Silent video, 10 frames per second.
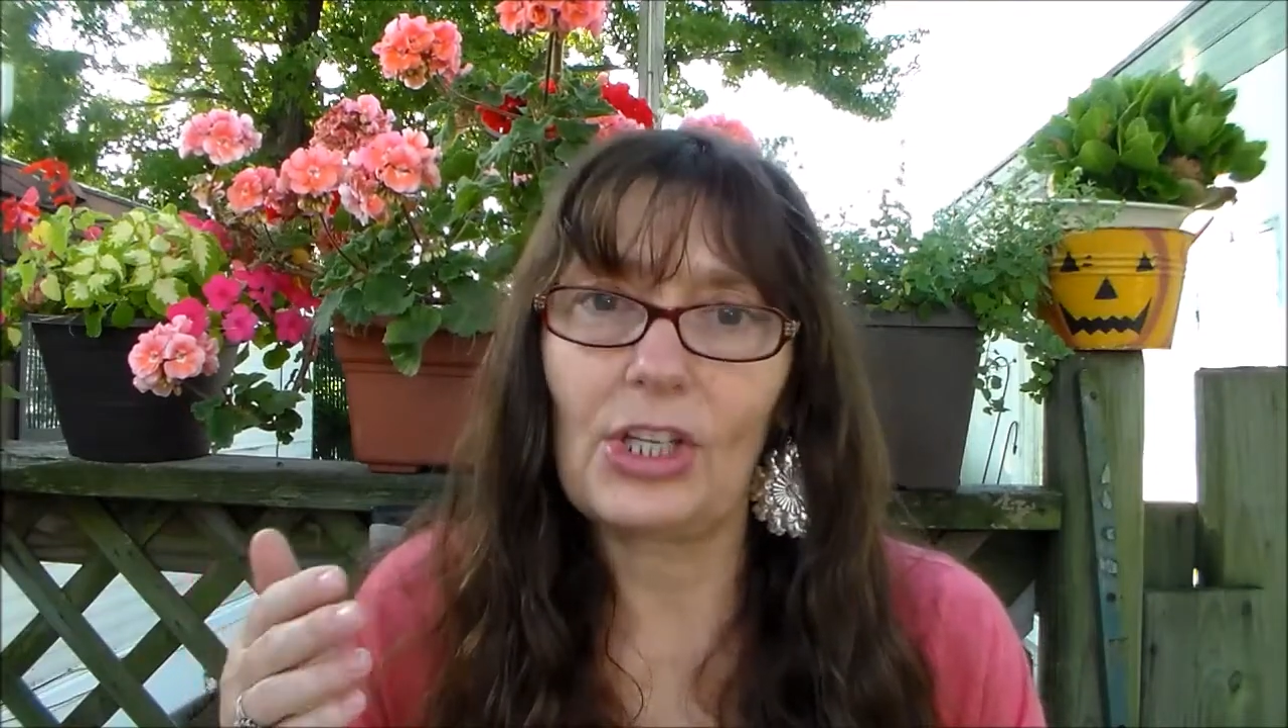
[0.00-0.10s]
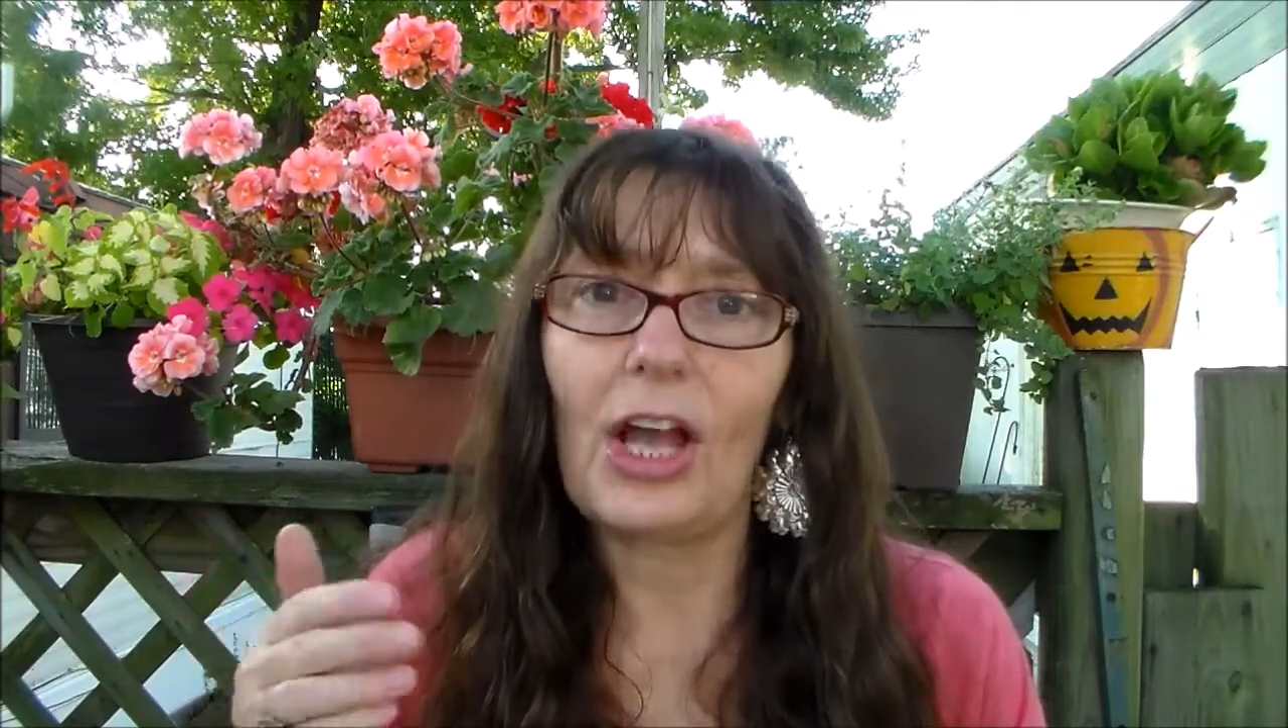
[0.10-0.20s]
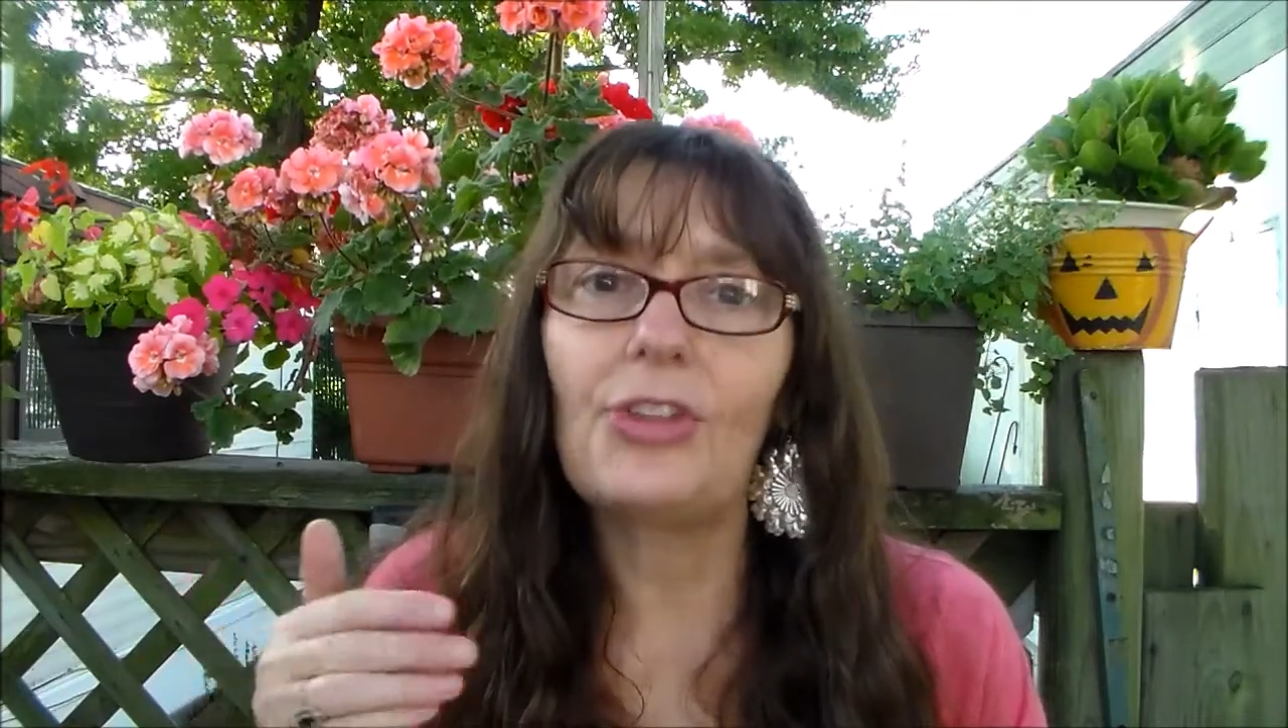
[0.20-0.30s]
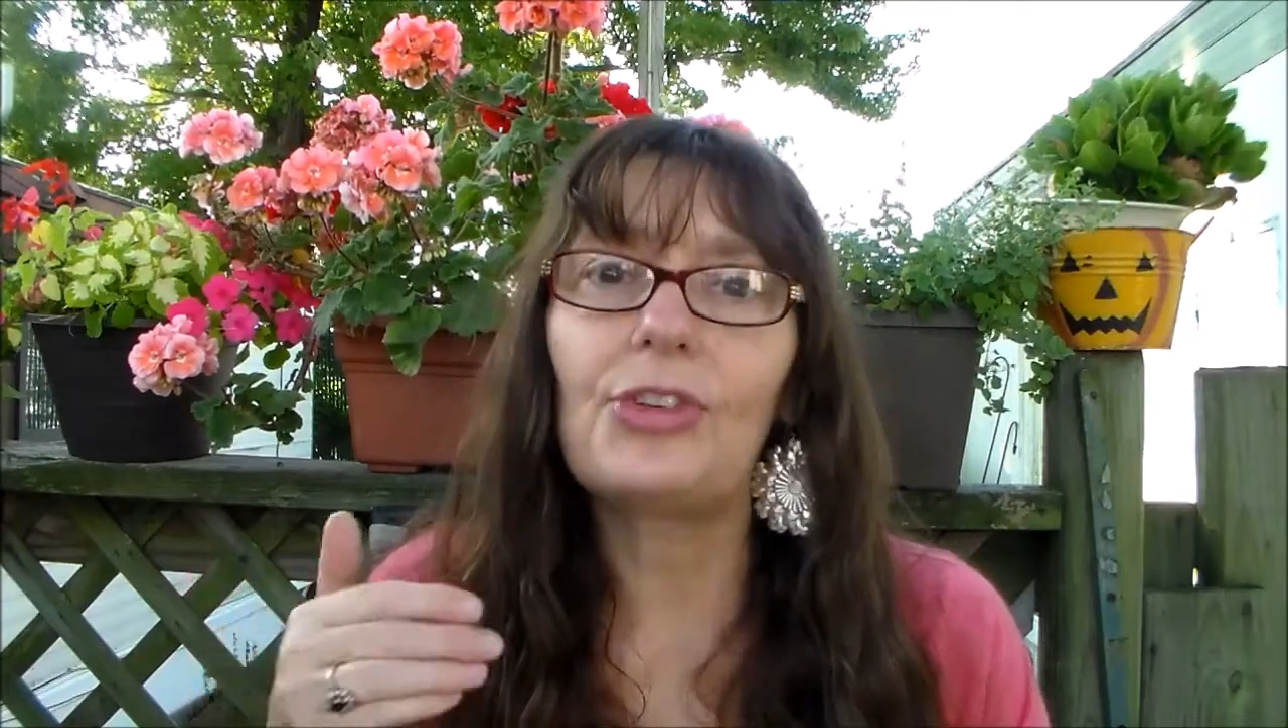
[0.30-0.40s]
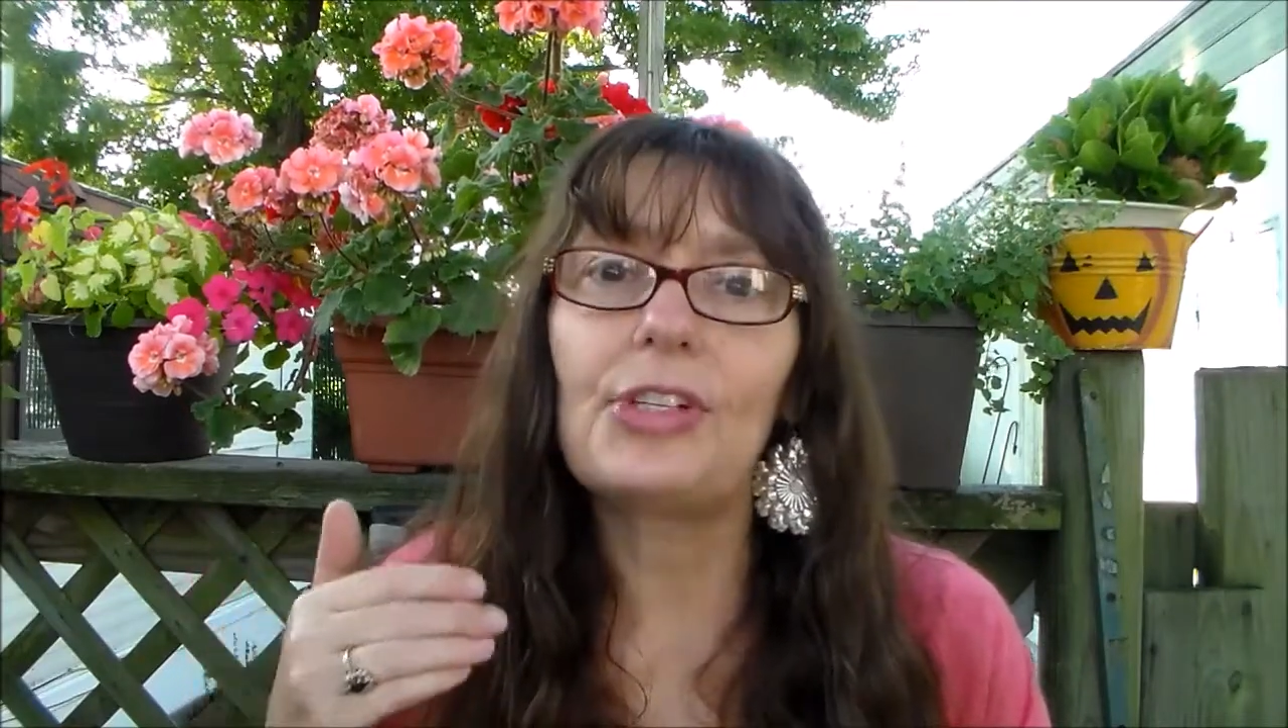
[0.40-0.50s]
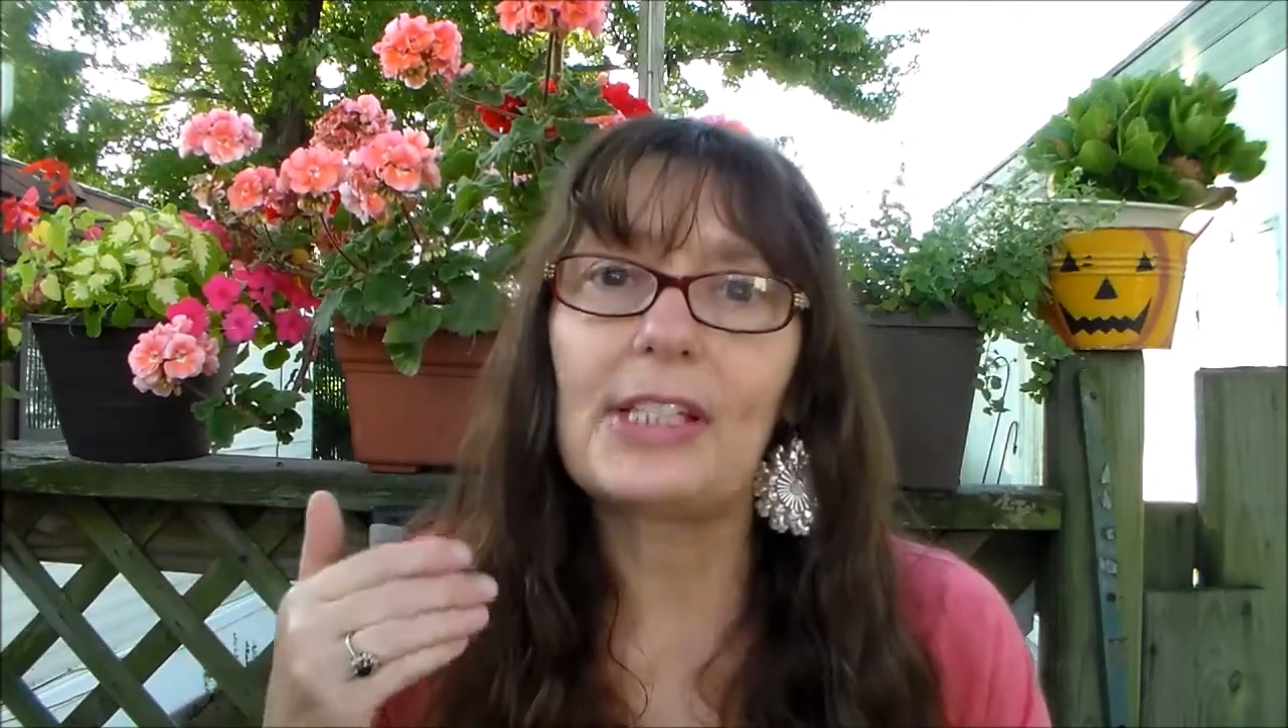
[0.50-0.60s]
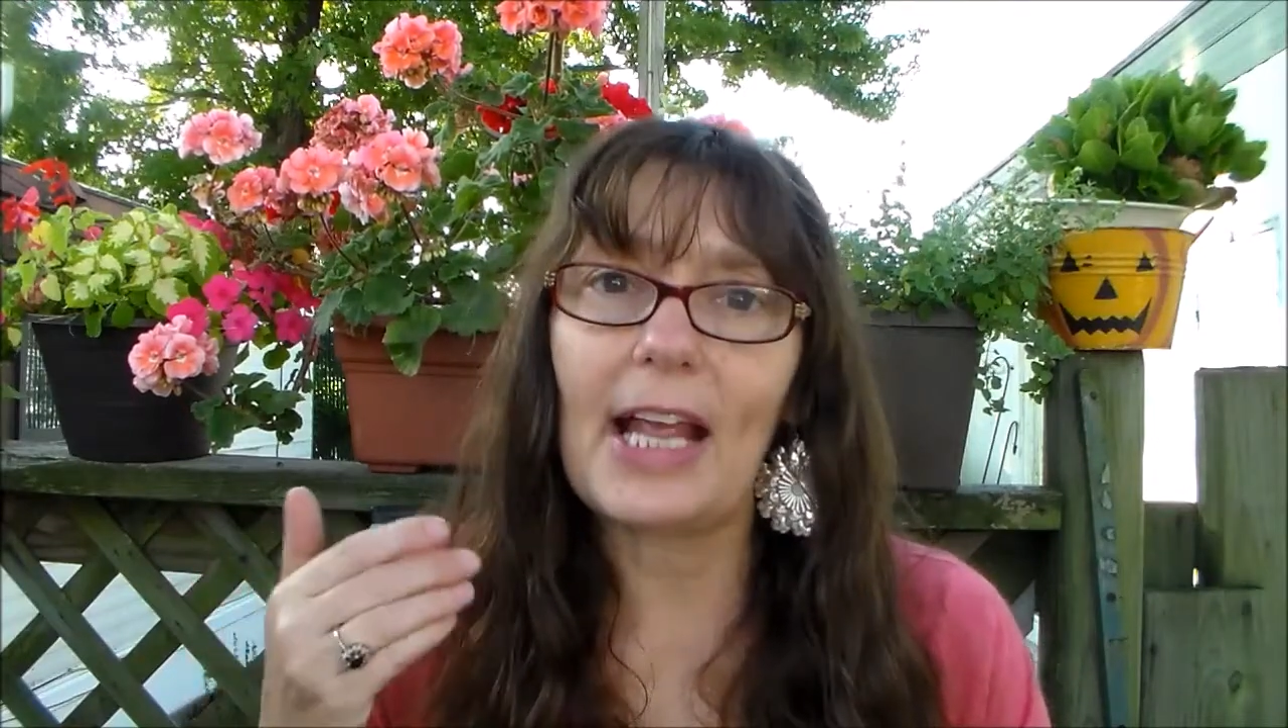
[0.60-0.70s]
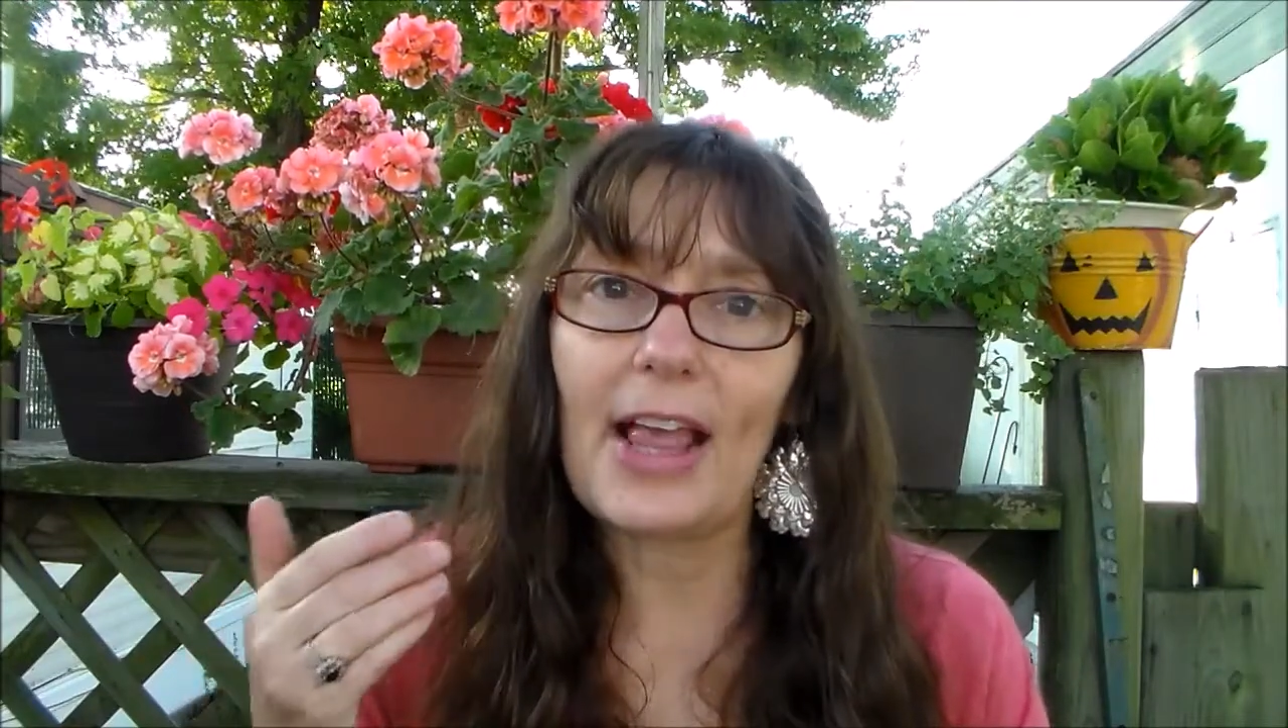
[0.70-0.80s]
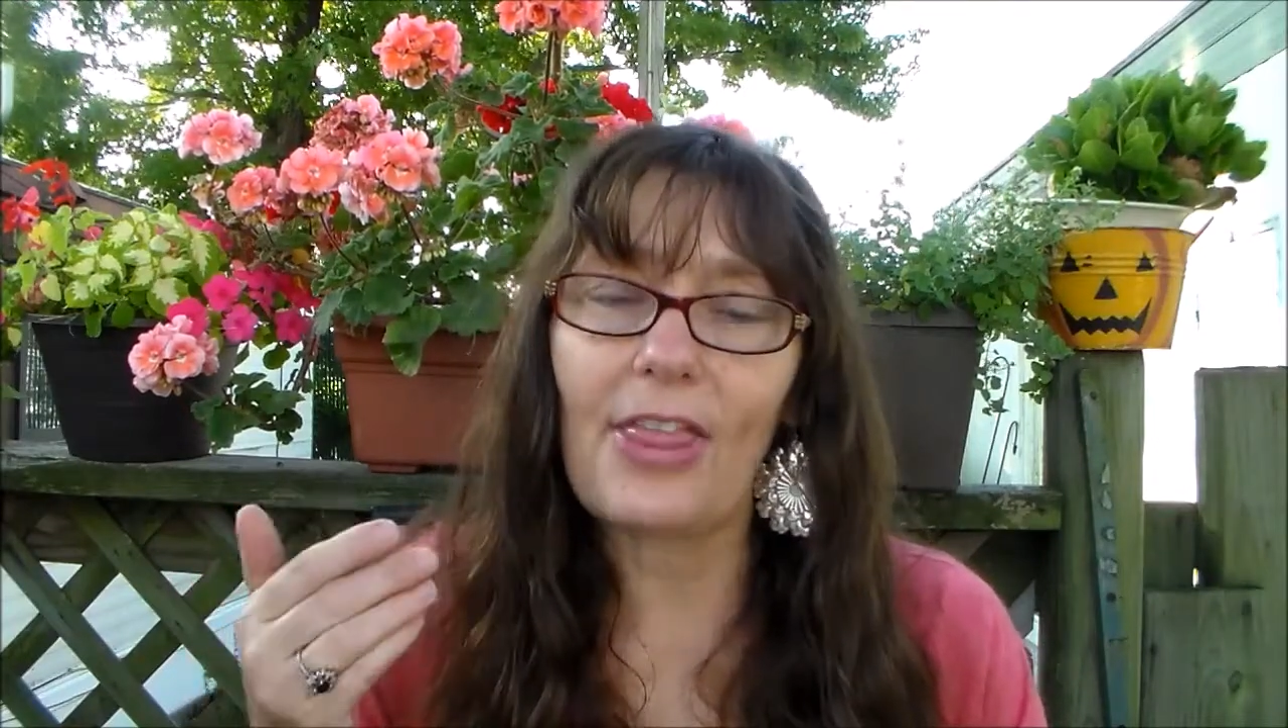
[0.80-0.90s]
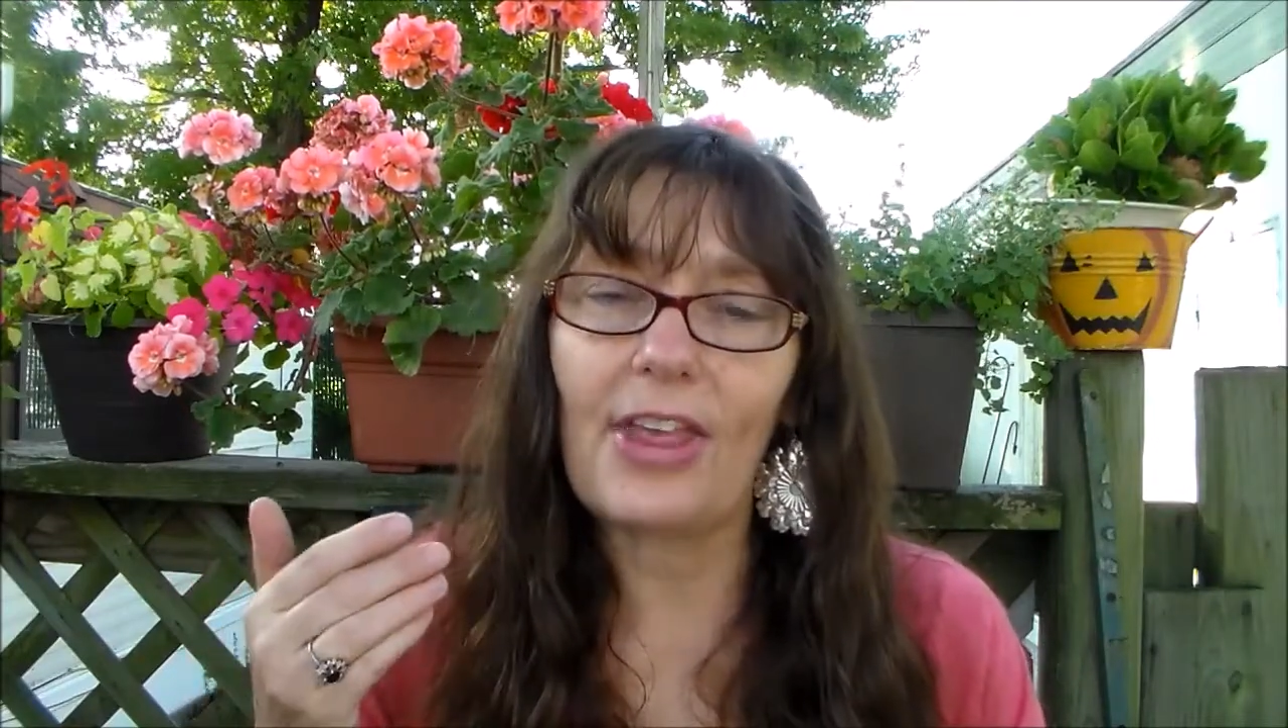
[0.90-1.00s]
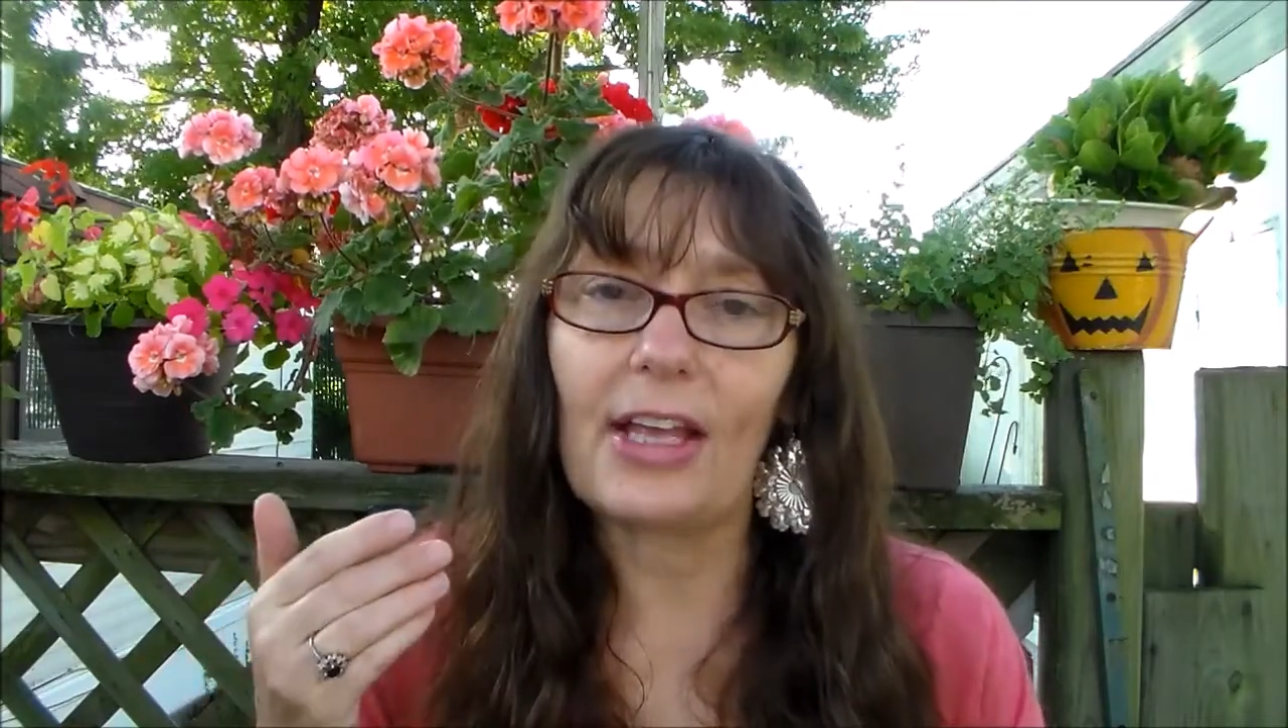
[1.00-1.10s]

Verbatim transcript: to understand